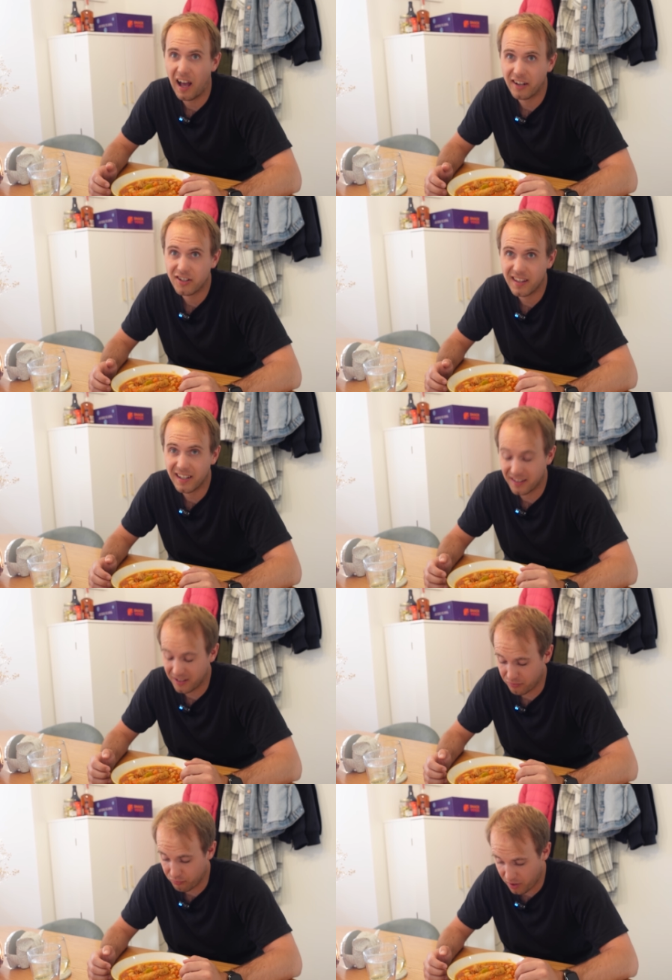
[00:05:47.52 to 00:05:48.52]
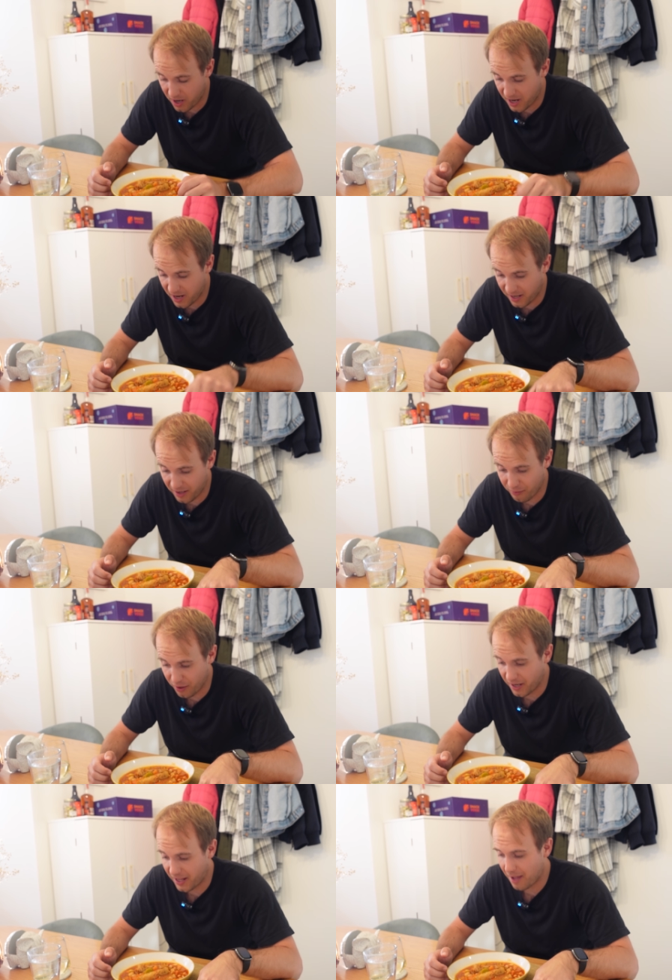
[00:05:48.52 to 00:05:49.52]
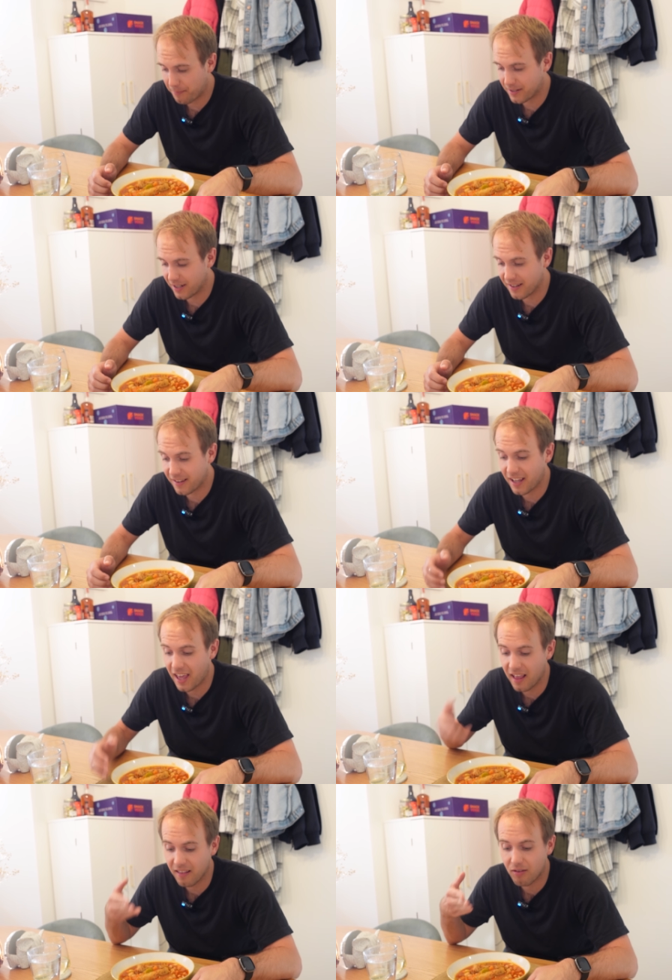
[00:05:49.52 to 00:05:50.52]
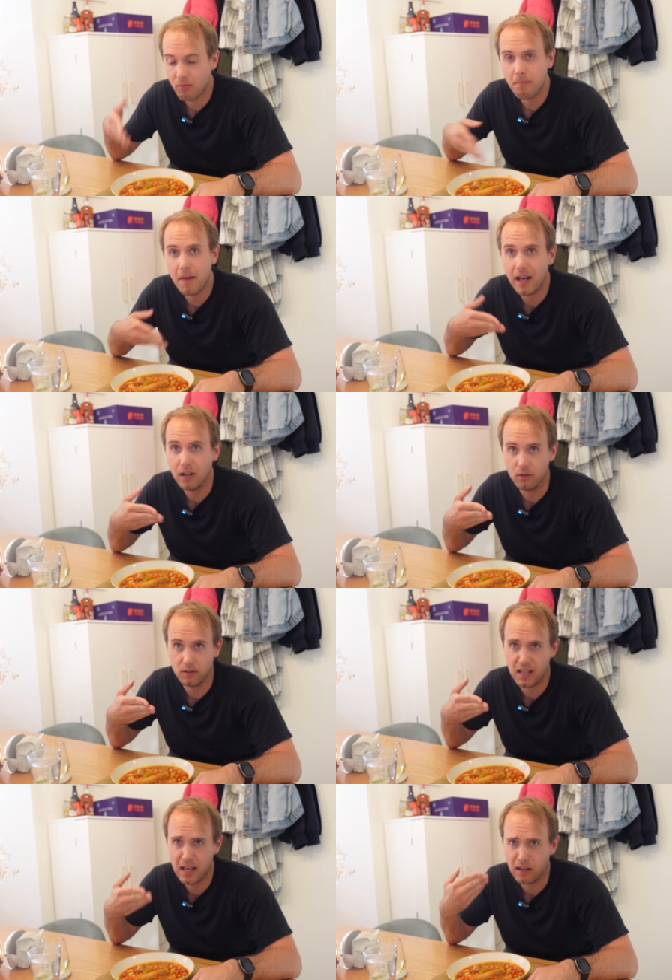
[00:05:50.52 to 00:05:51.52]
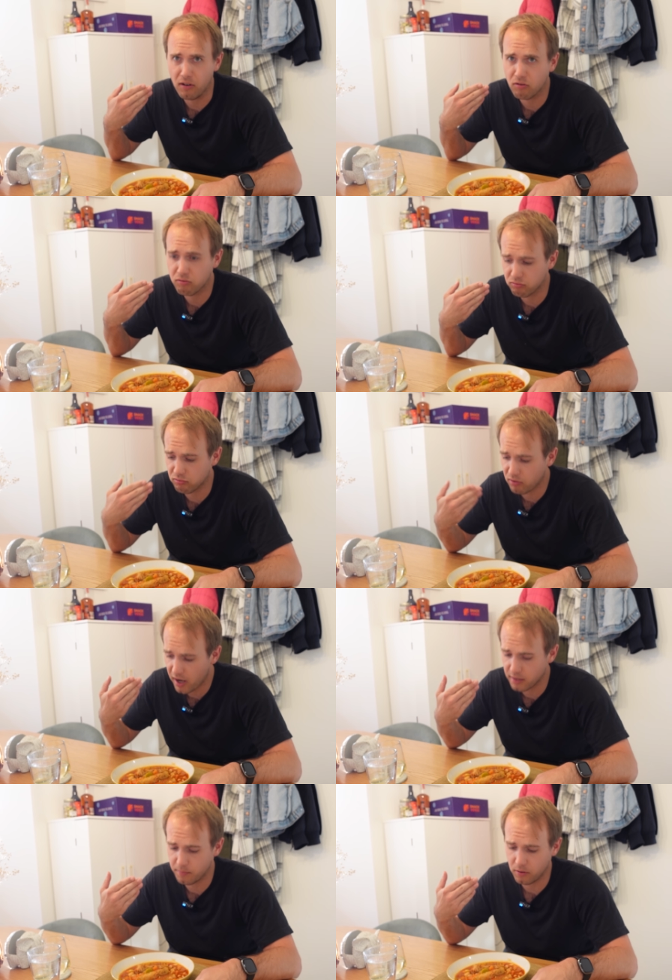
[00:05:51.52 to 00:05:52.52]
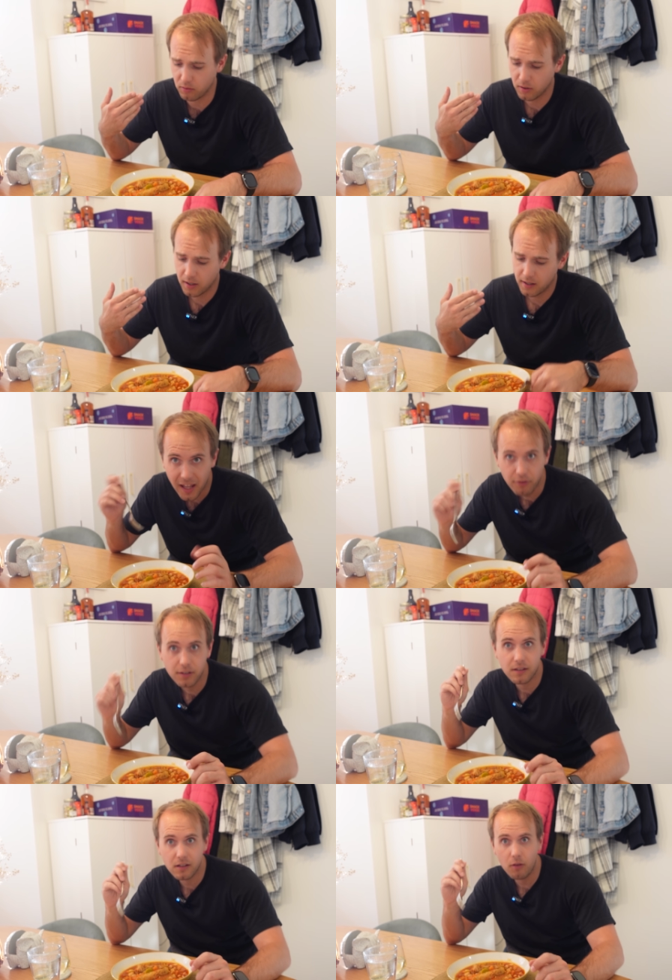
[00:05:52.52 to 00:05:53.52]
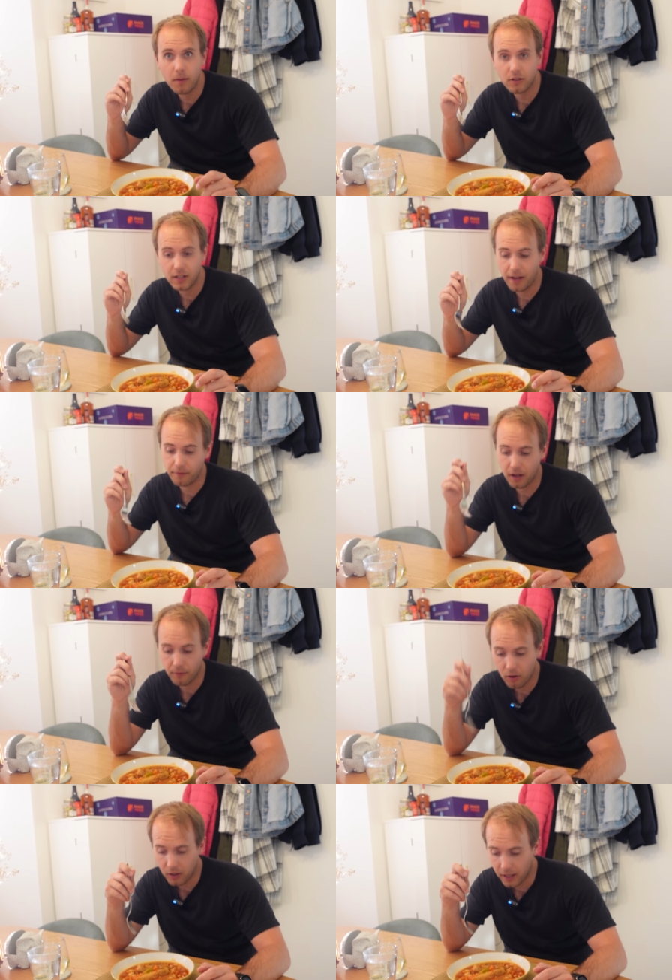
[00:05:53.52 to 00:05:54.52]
I actually think this looks really, really appetizing. It smells incredible. There is so much left. I've got